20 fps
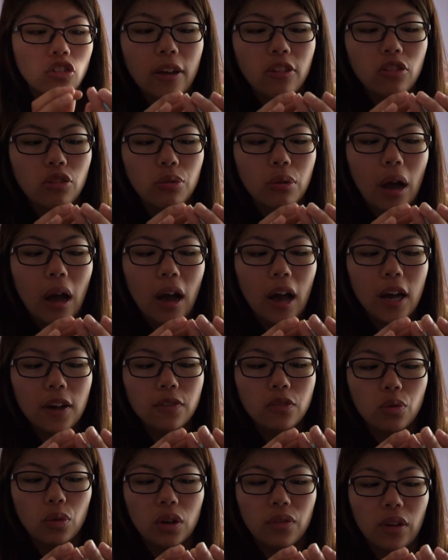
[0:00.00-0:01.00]
I do have
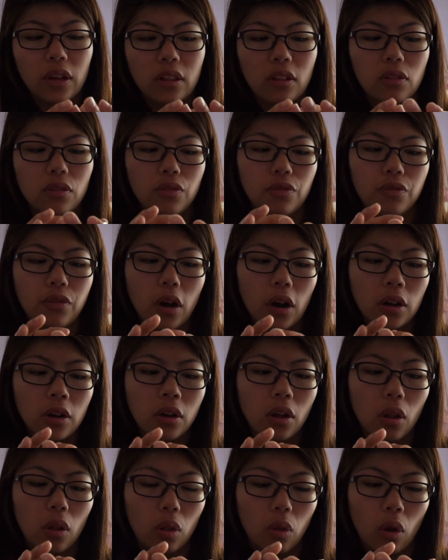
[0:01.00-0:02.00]
sort of like this fun
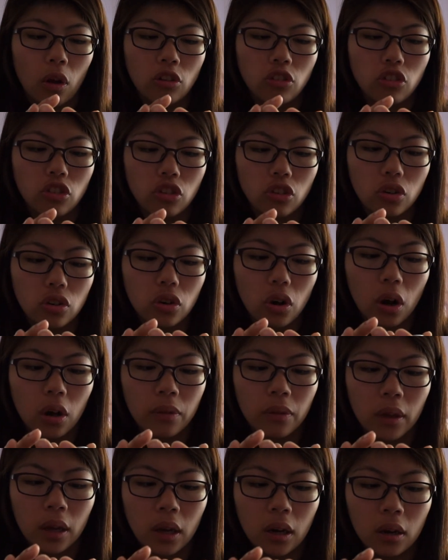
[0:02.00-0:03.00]
launcher
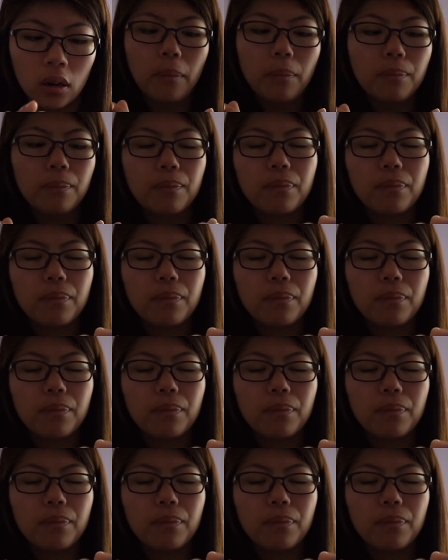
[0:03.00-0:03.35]
on there.